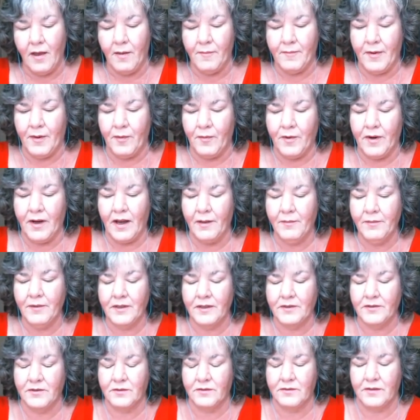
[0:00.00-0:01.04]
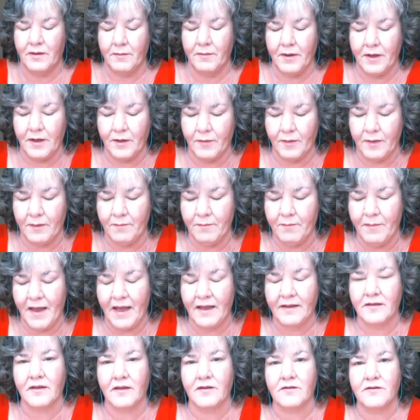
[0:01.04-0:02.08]
But what I'm going to do is I'm going to
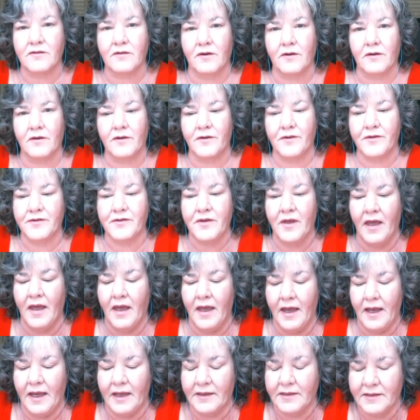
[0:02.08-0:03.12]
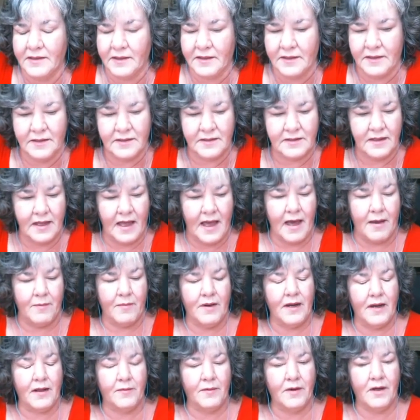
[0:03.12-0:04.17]
embed the circles into the slab,
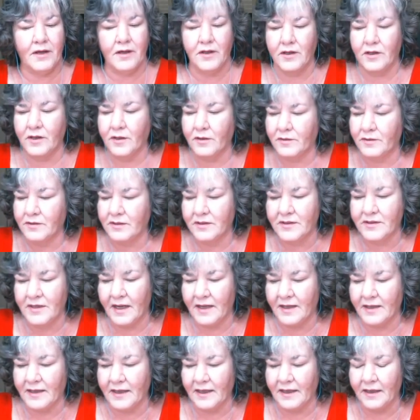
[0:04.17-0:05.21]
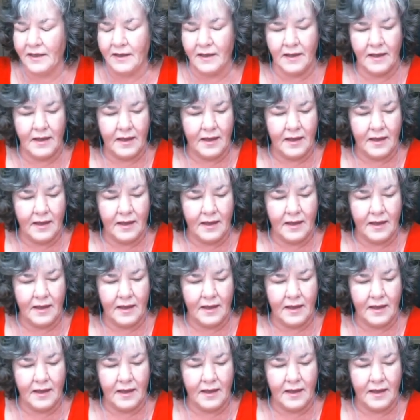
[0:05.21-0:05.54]
and I'm going to use a technique.